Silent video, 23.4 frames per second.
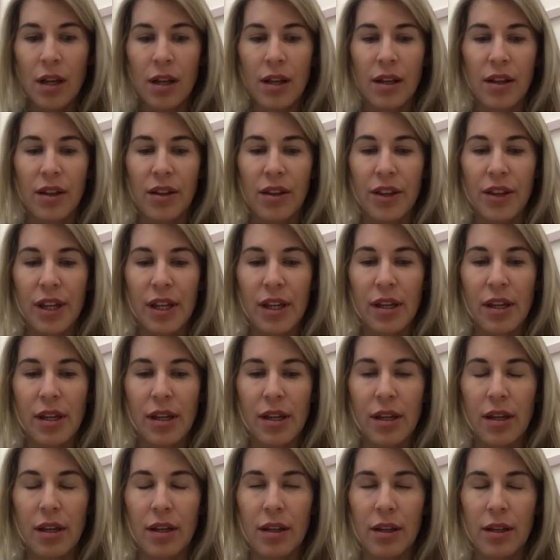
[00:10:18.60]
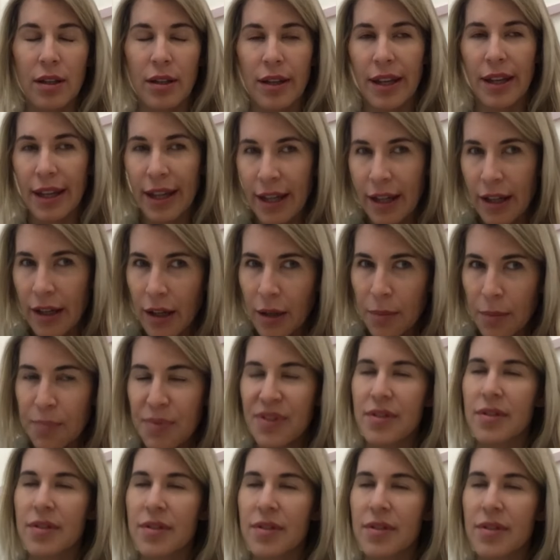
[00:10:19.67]
the
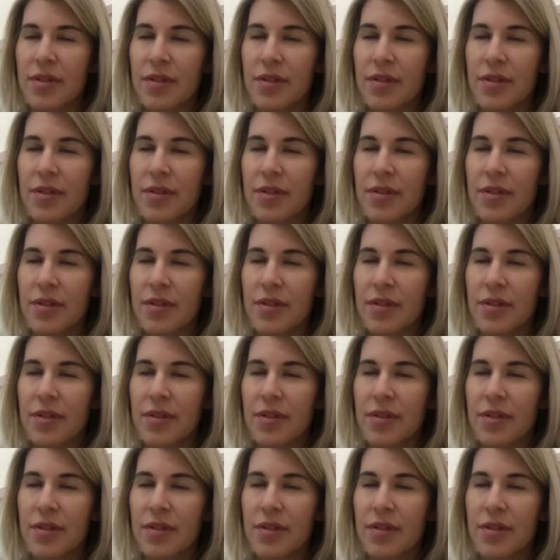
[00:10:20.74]
hips,